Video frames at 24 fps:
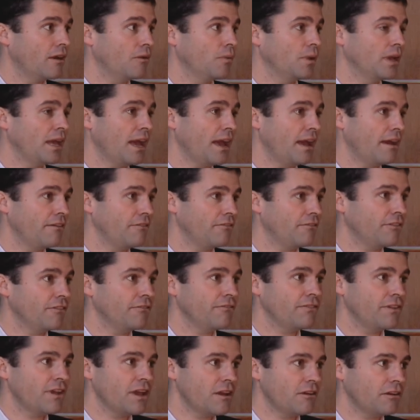We have a
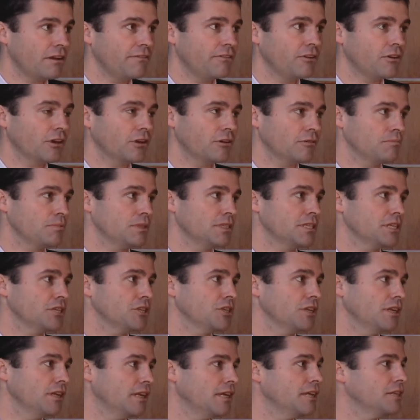very, very good
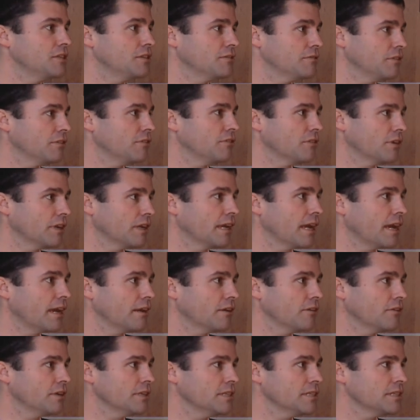position in each of the 3
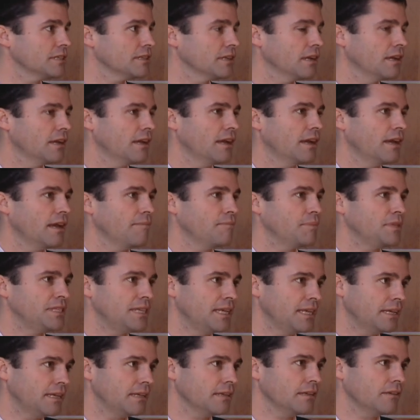categories,
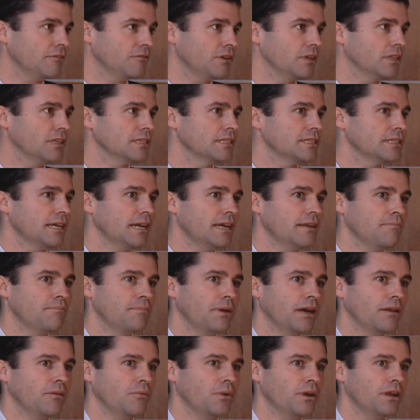particularly real estate,
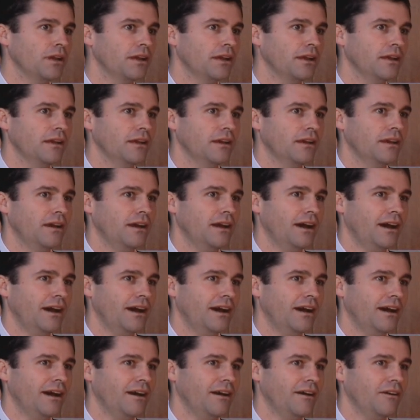but we're
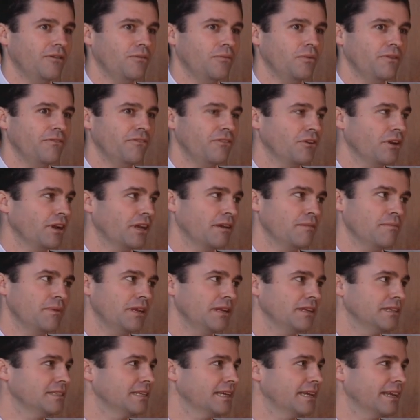very
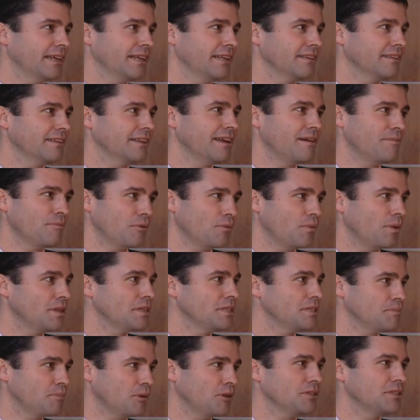committed to getting the
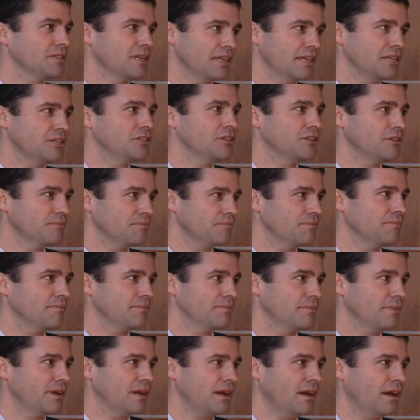#1 spots in each of them,
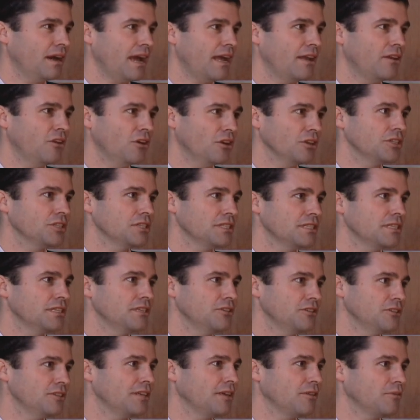and not just in
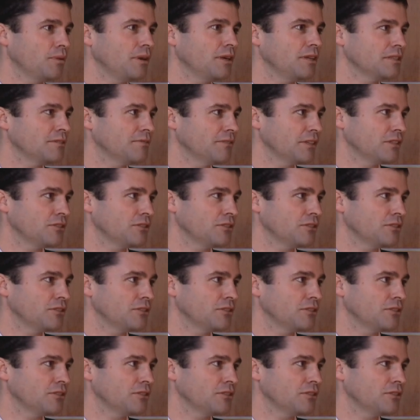New South Wales and